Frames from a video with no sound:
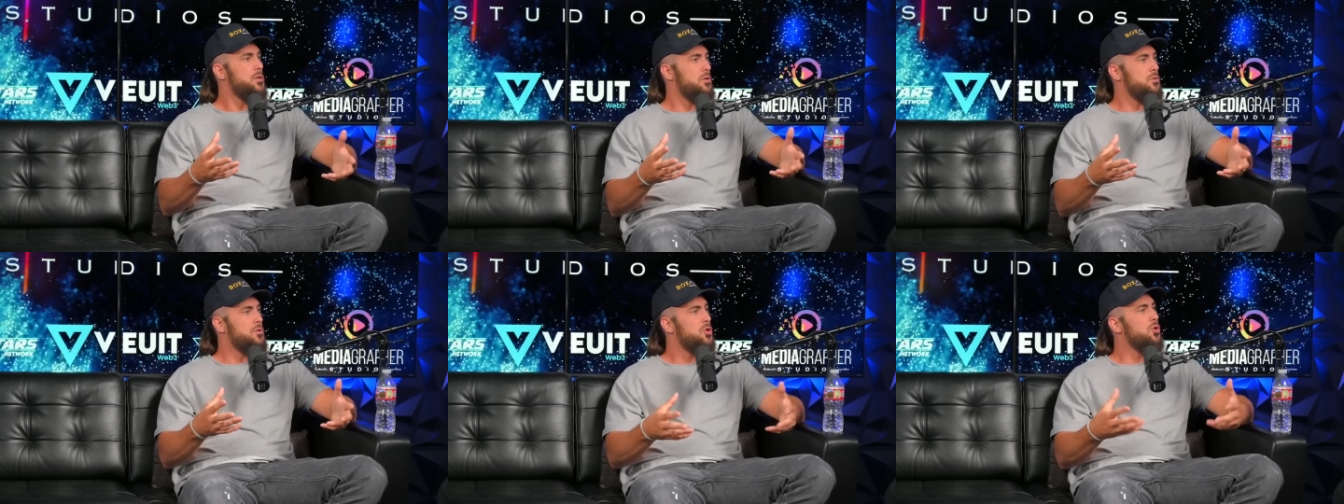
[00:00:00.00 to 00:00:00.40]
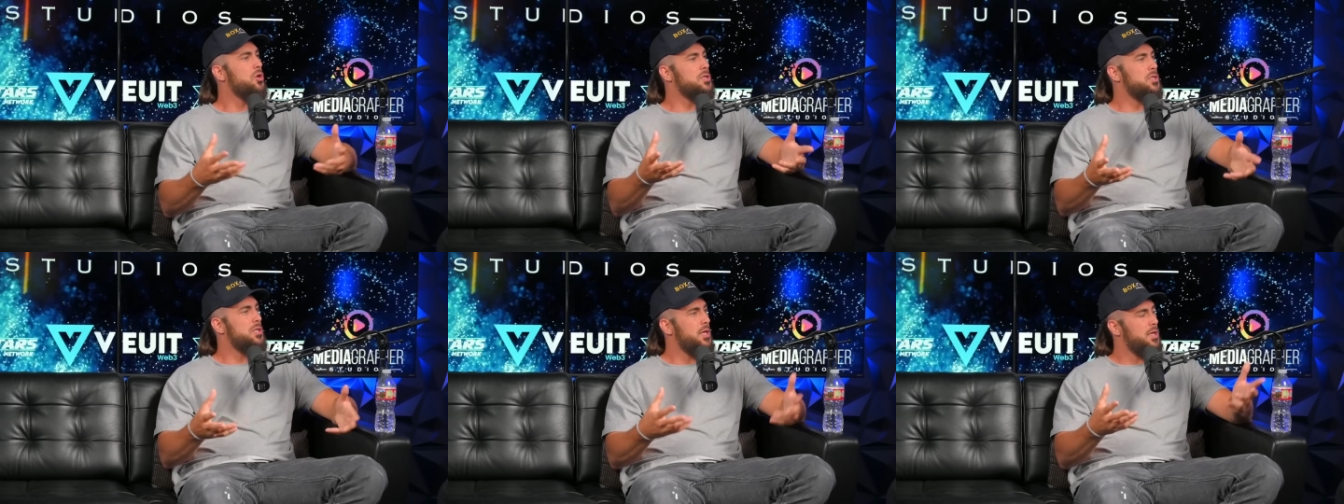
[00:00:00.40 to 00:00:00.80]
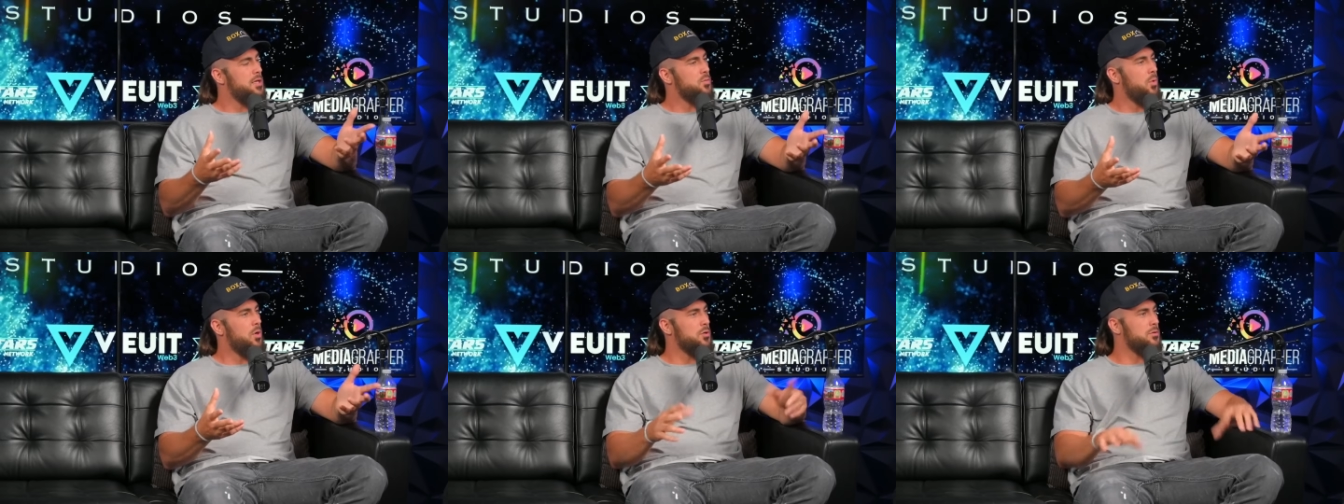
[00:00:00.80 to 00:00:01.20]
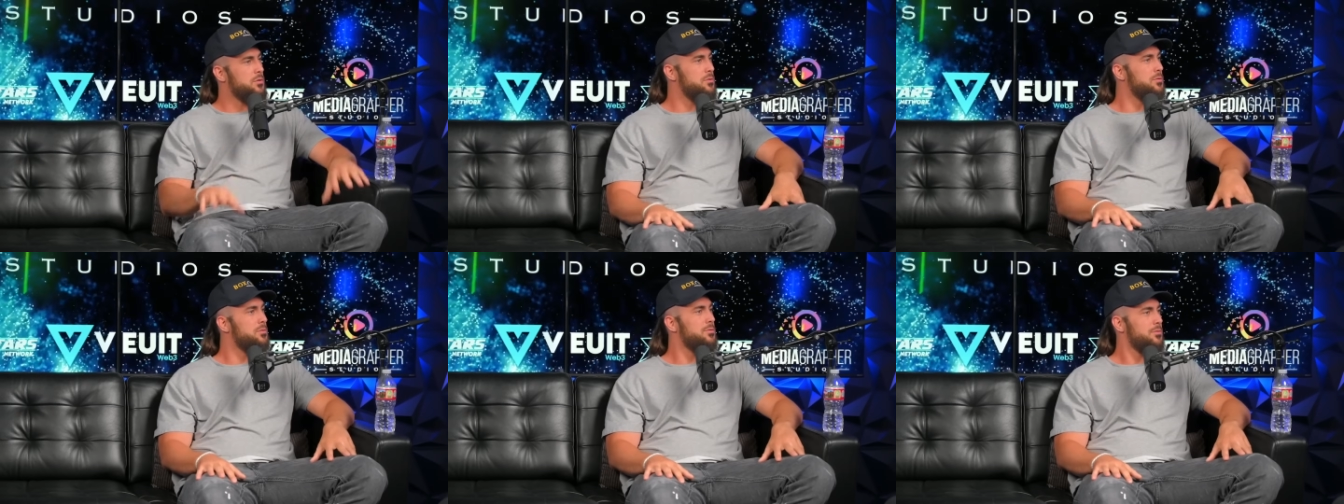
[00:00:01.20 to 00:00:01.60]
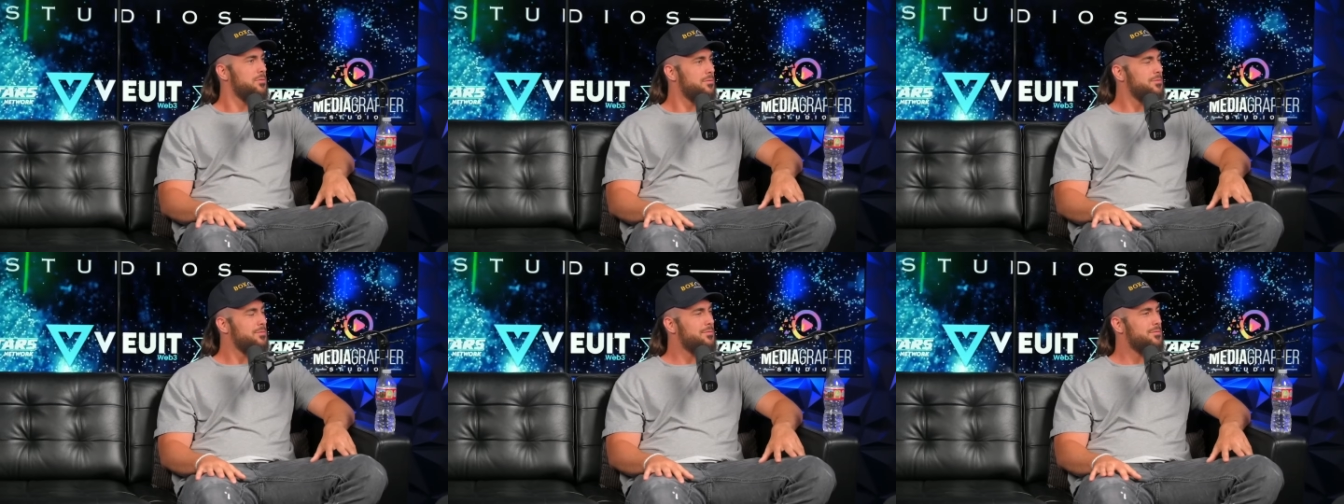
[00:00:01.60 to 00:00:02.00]
Is two, that two casitas or one. Are they
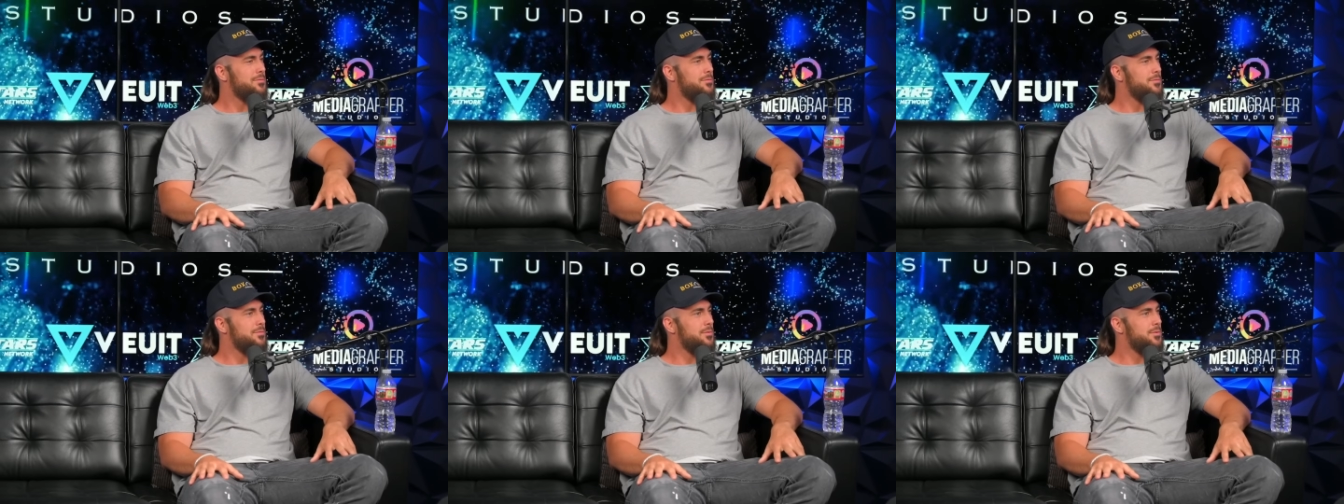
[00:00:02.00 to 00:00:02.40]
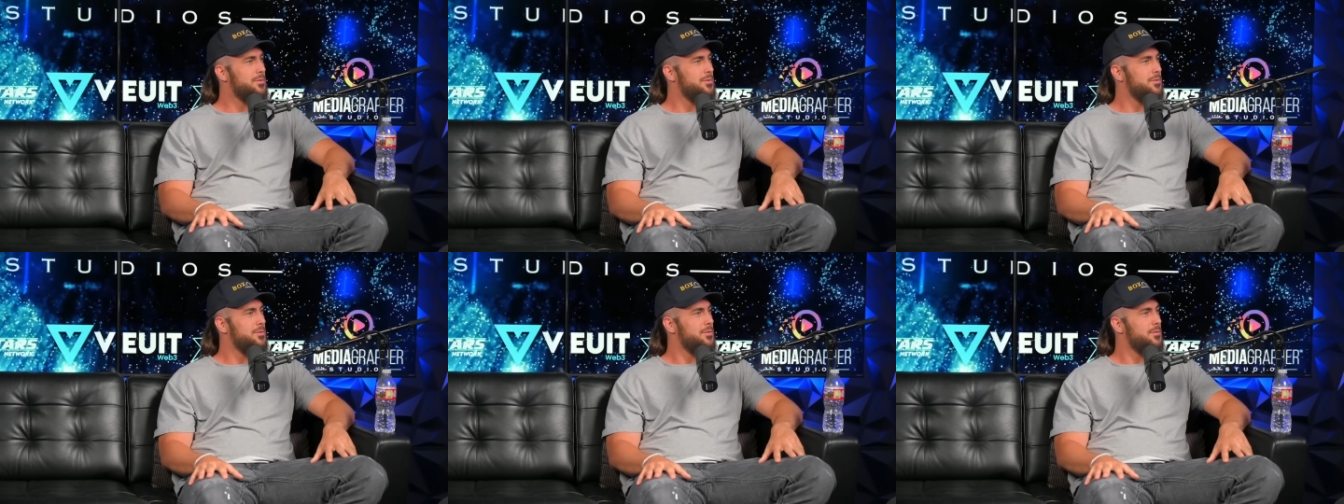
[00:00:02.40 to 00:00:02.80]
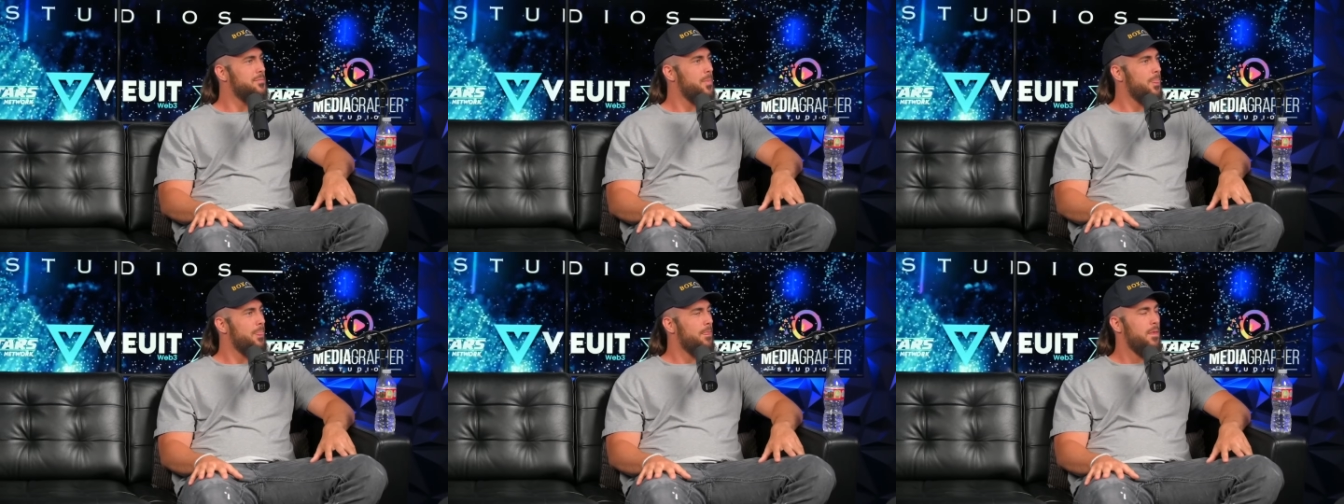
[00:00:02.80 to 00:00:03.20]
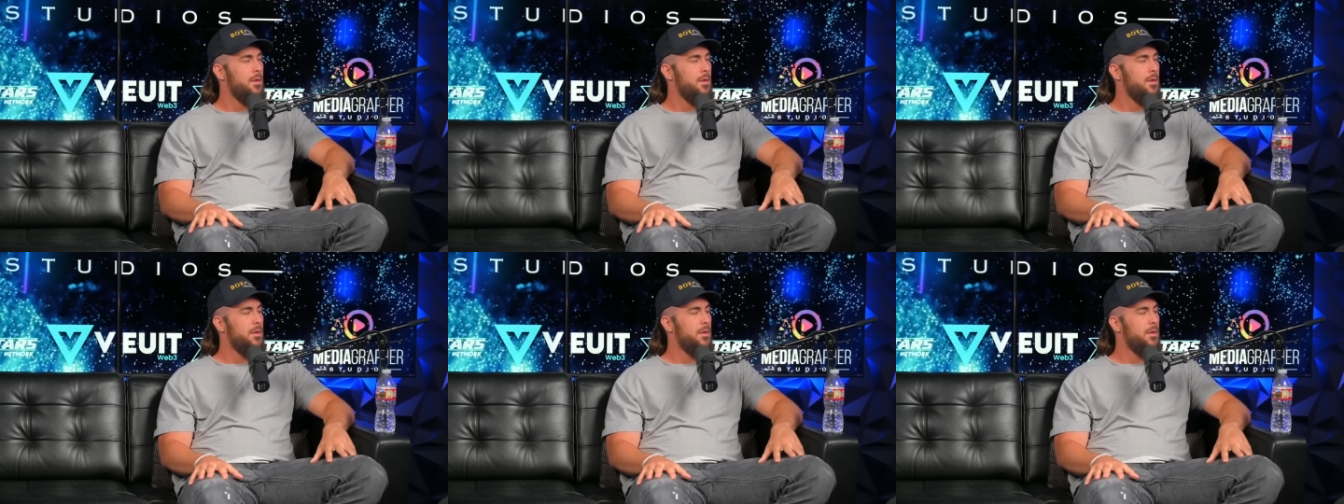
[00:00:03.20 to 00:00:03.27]
already are, are already opened?